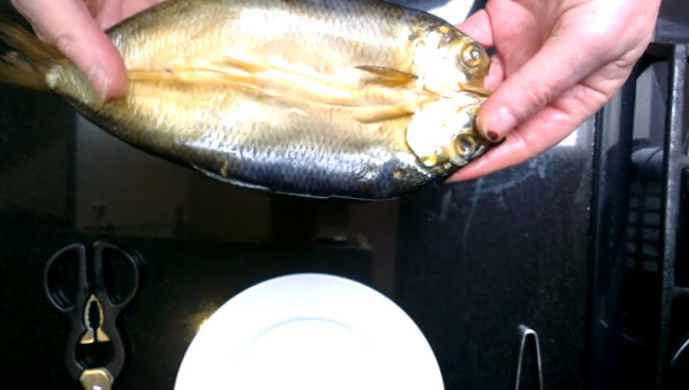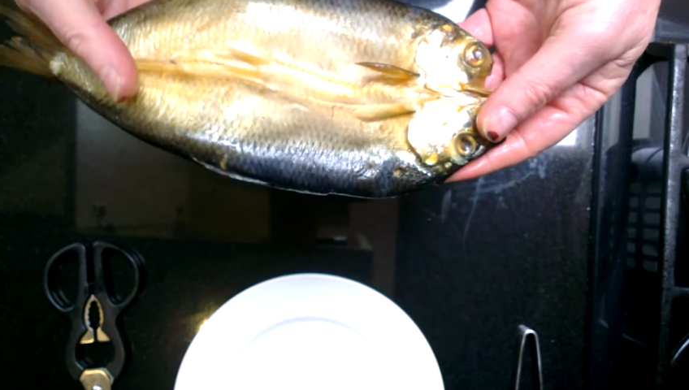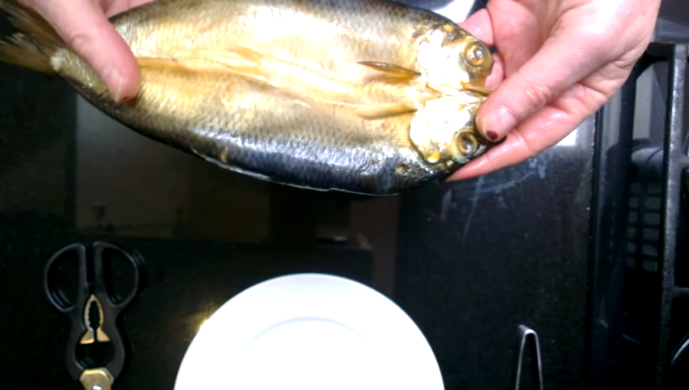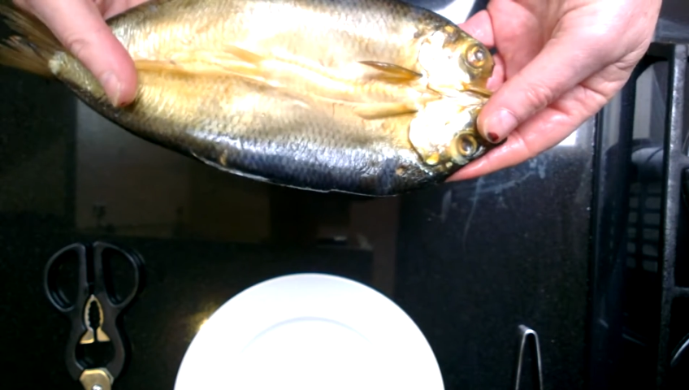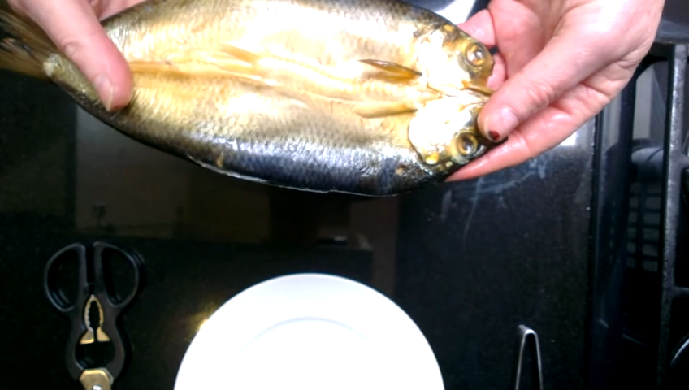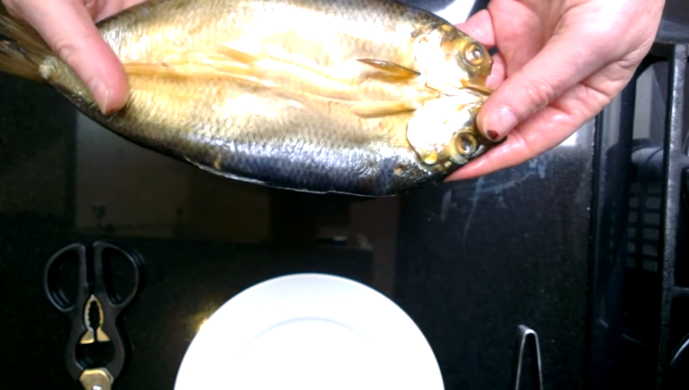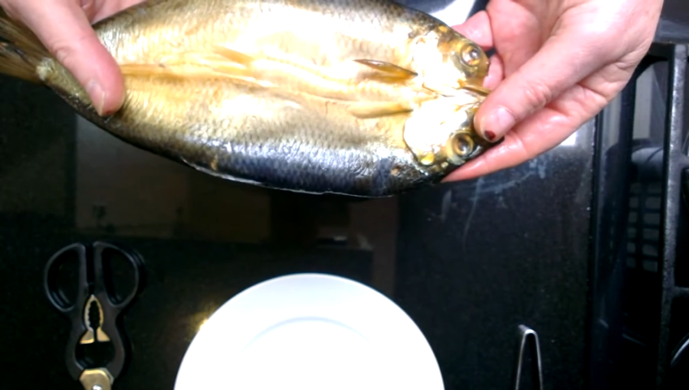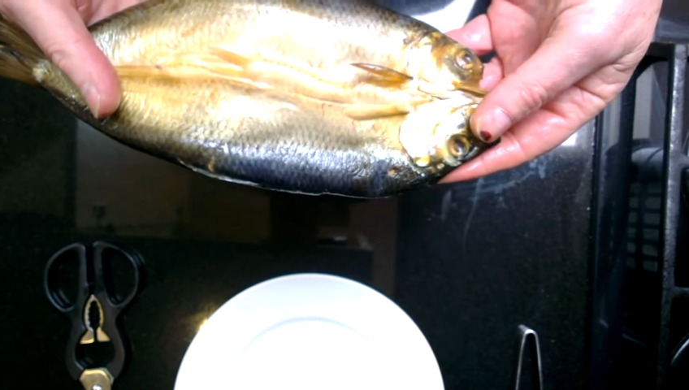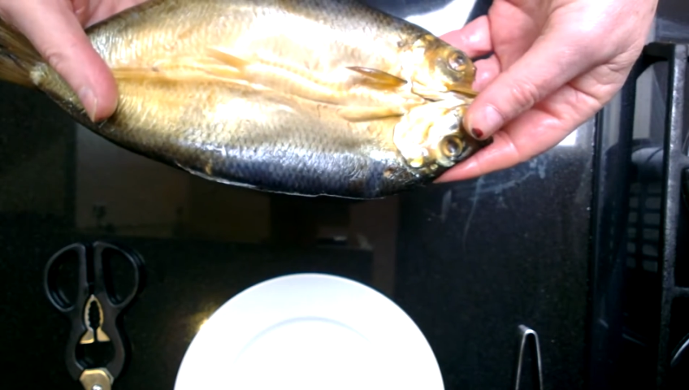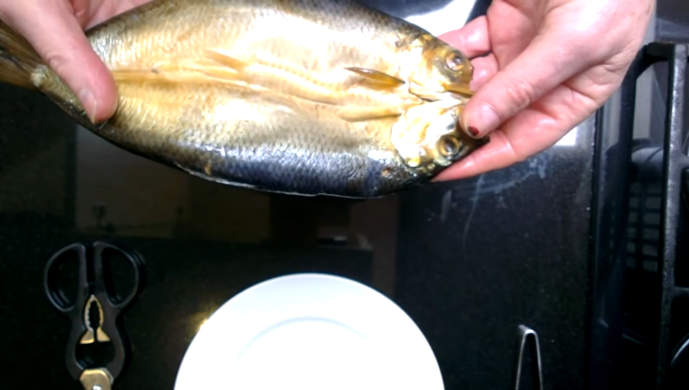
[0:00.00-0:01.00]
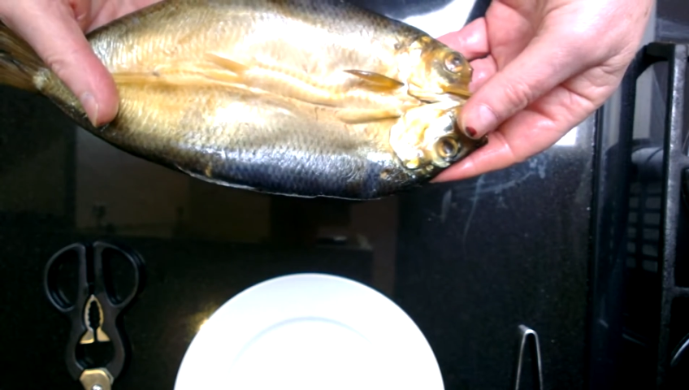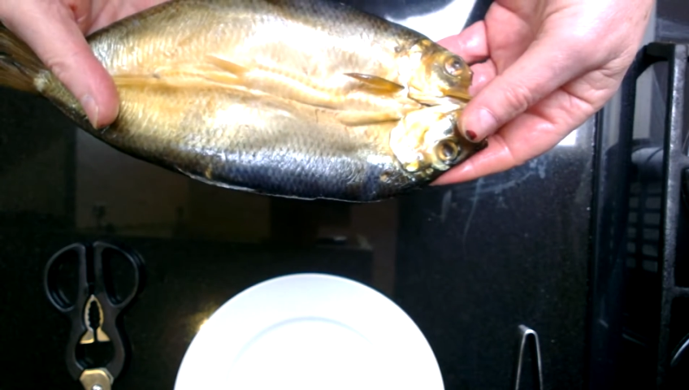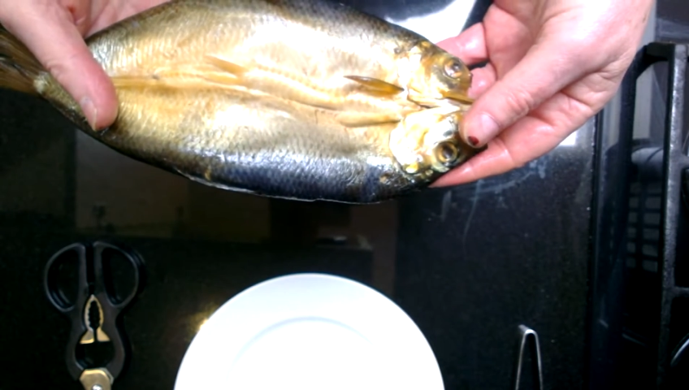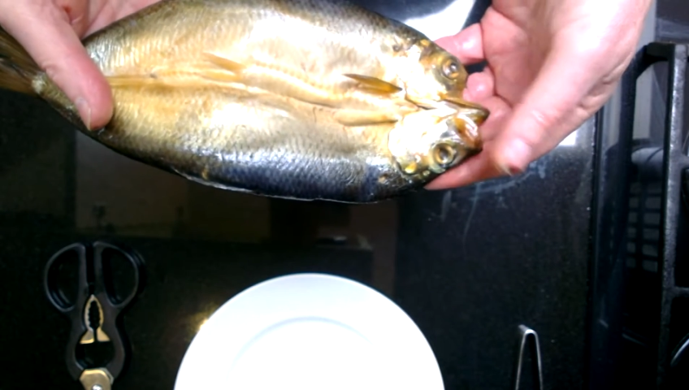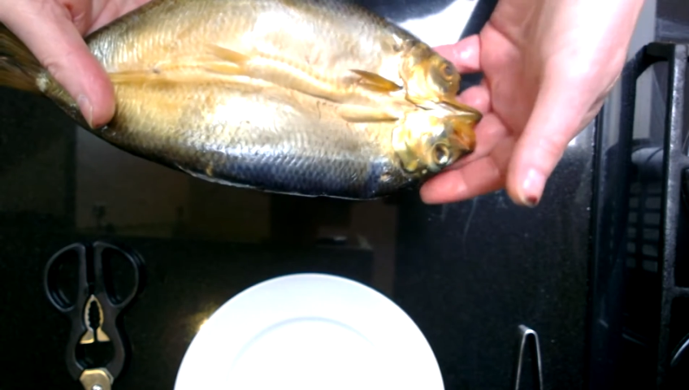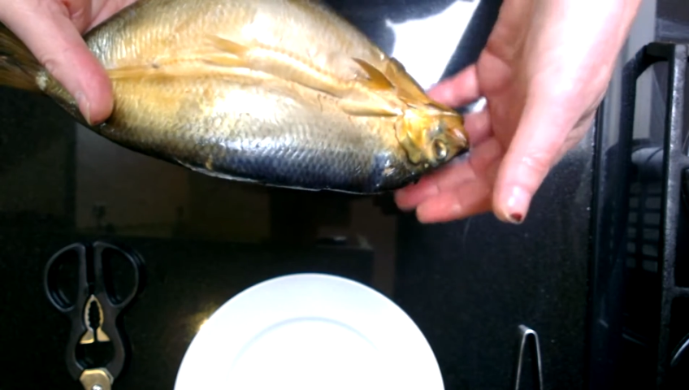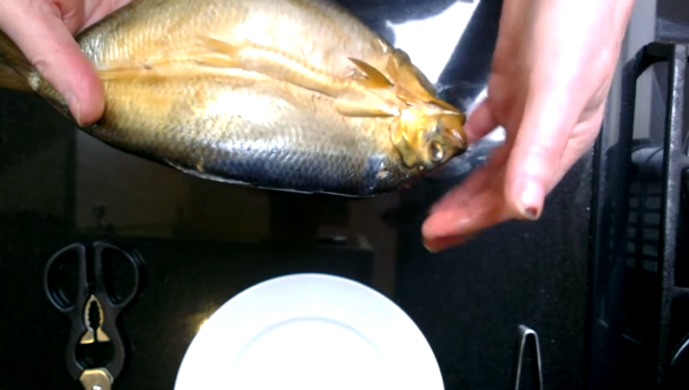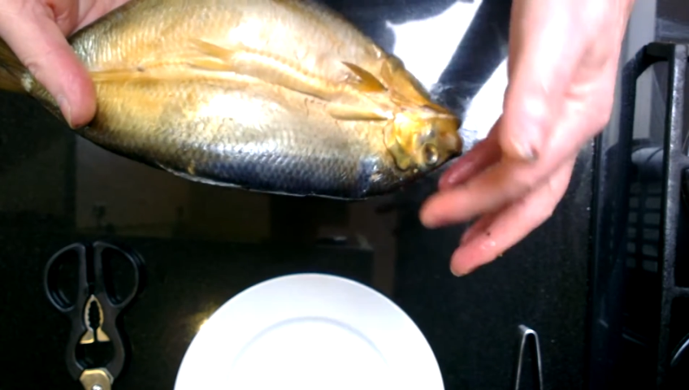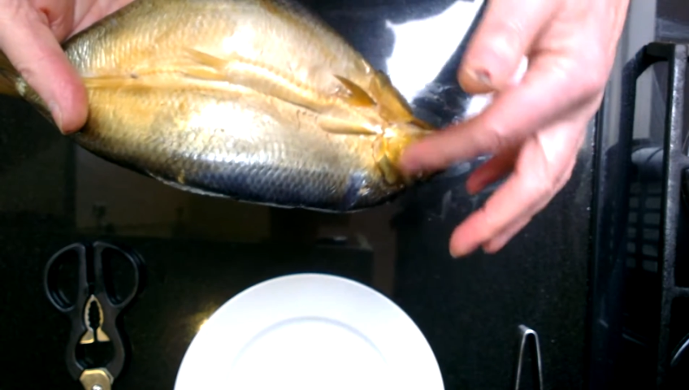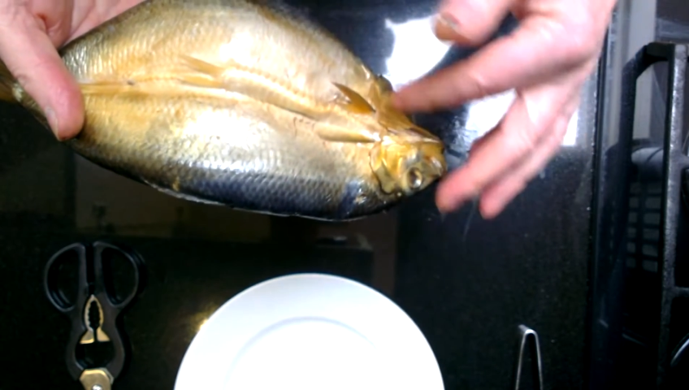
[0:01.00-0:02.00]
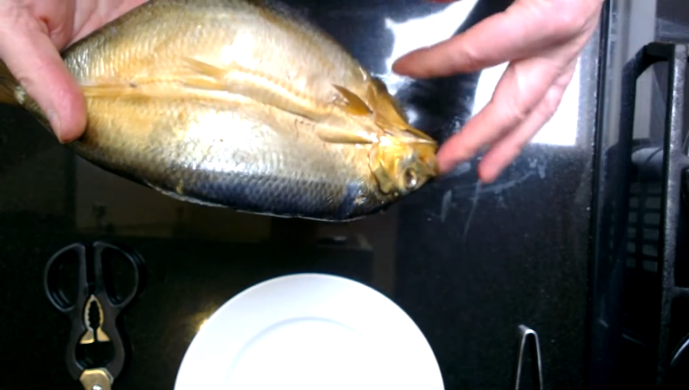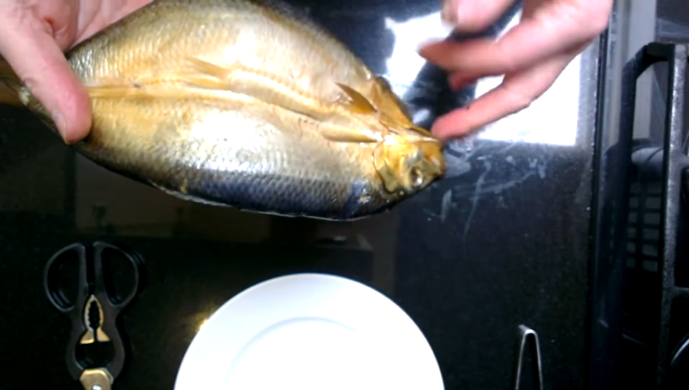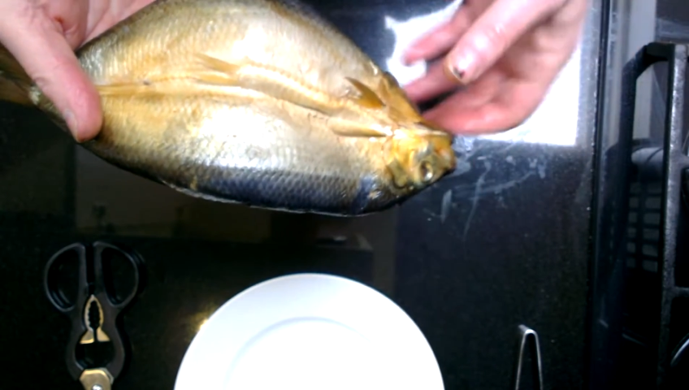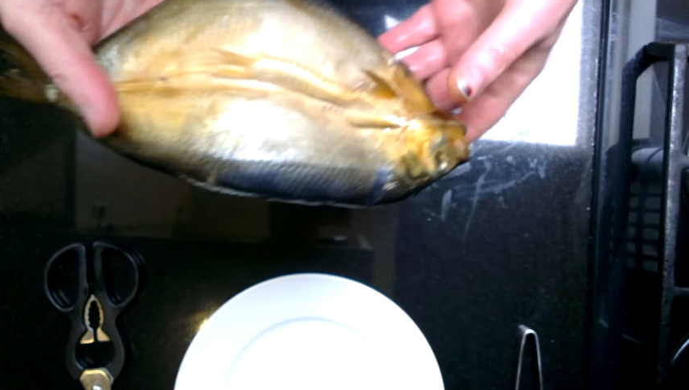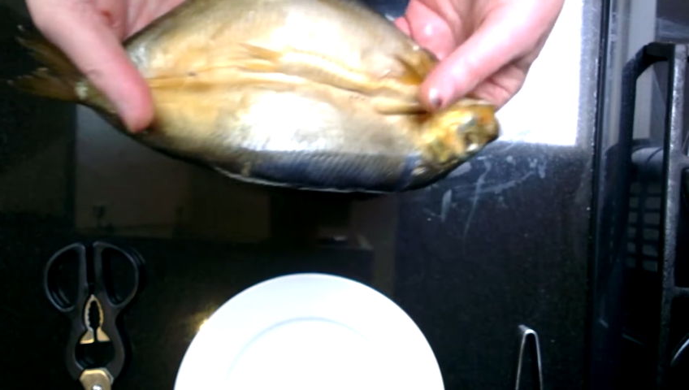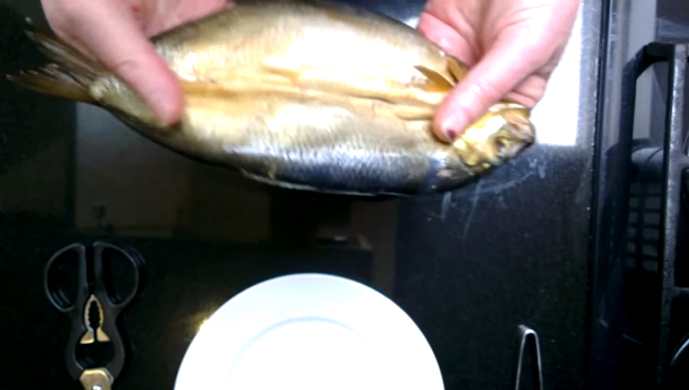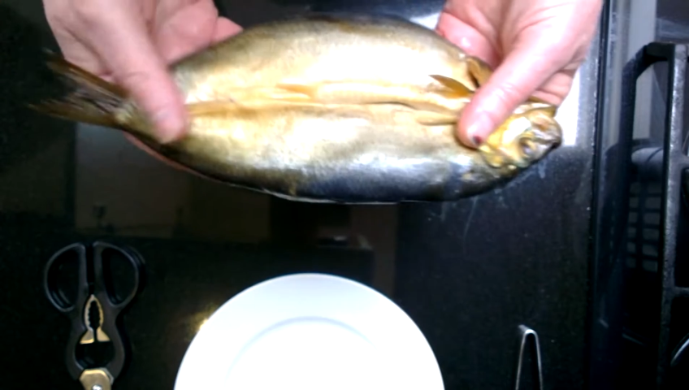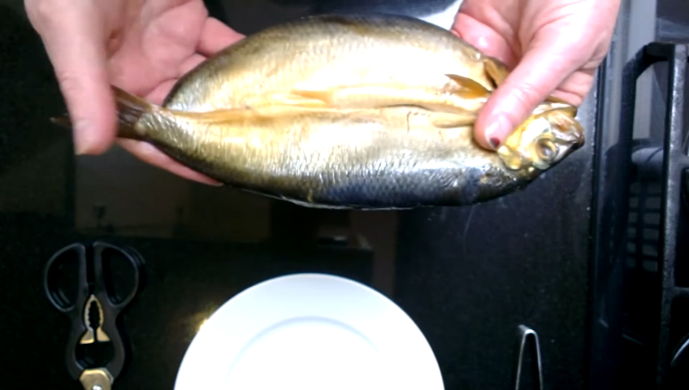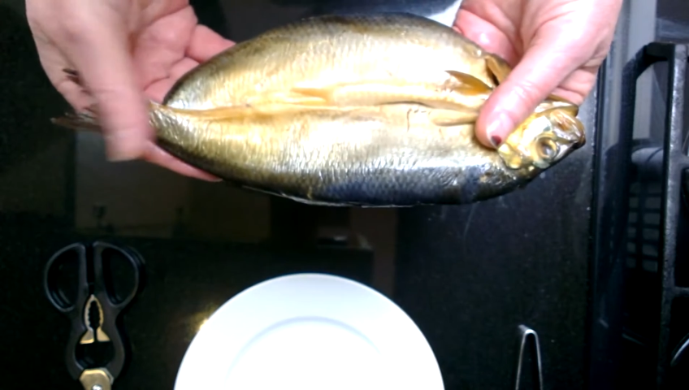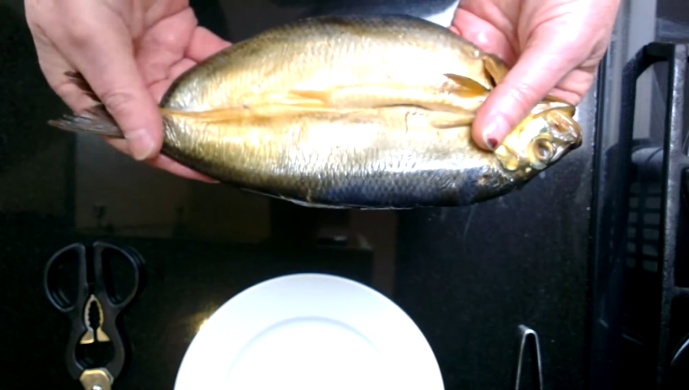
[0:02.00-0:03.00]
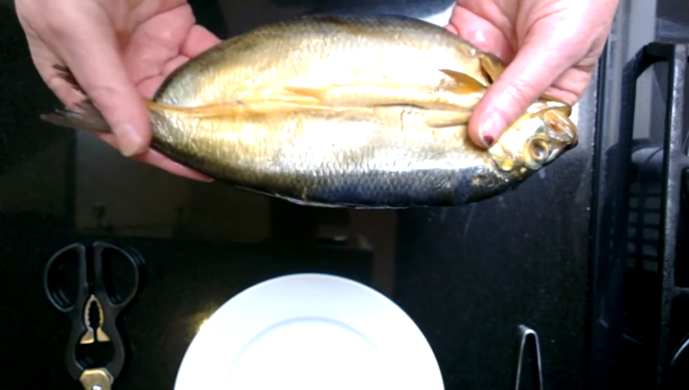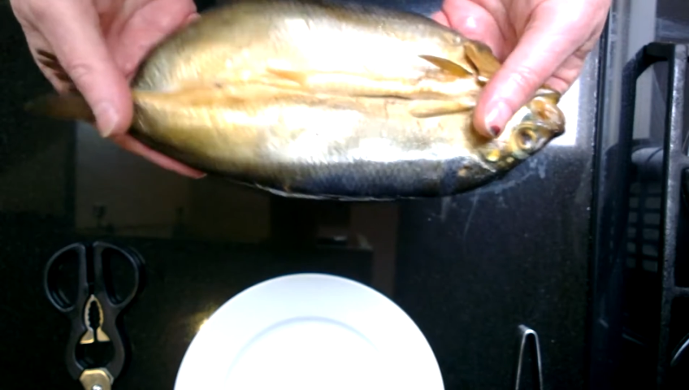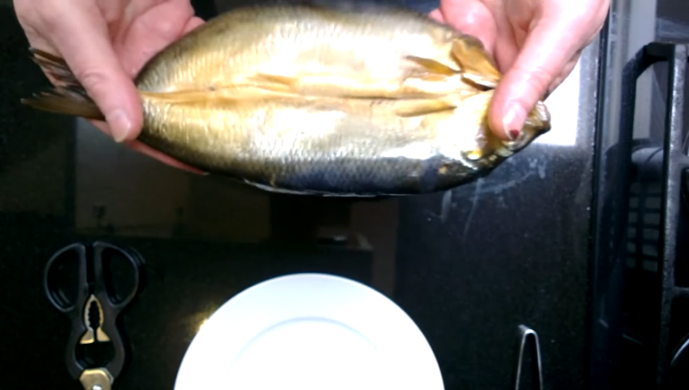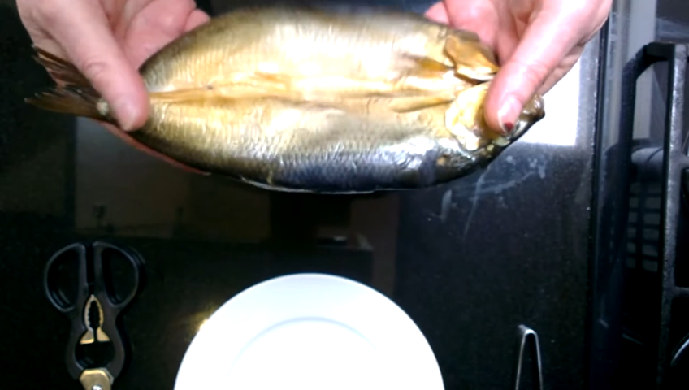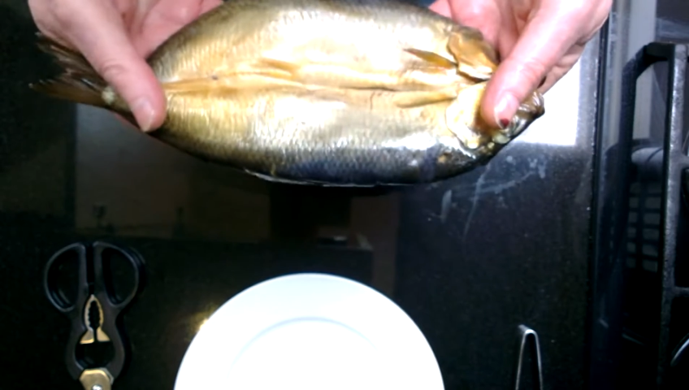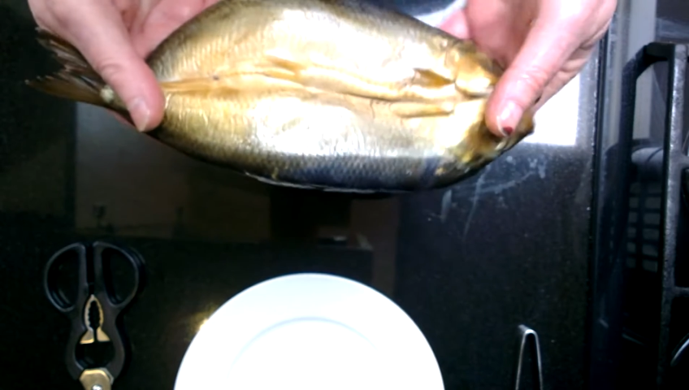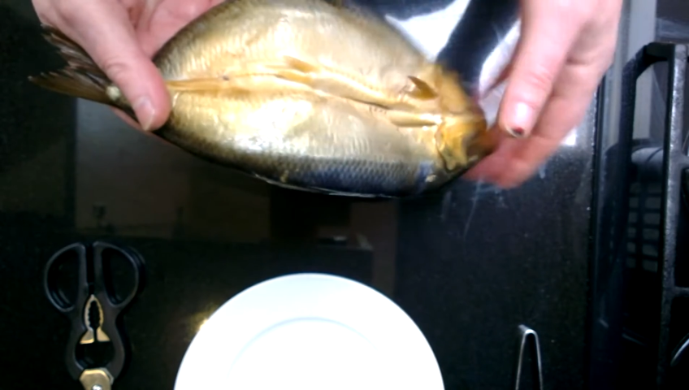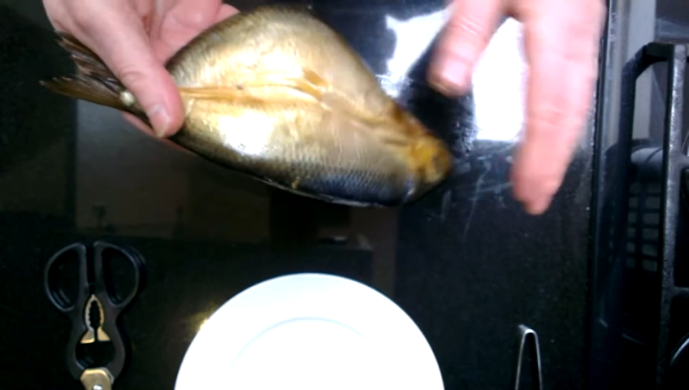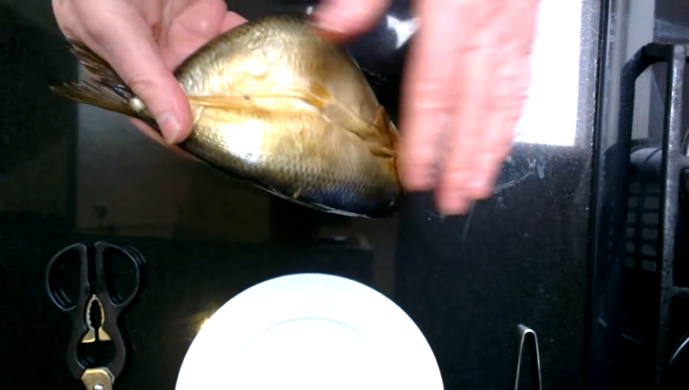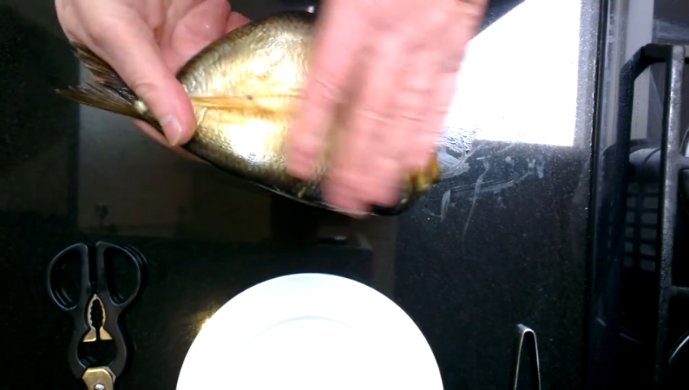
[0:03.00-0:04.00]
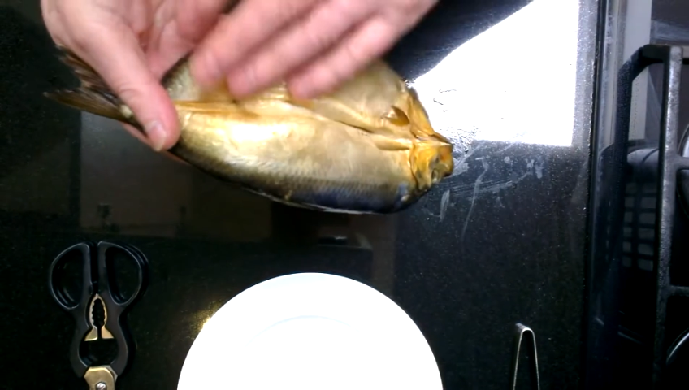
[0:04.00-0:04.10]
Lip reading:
[unreadable: no face in view]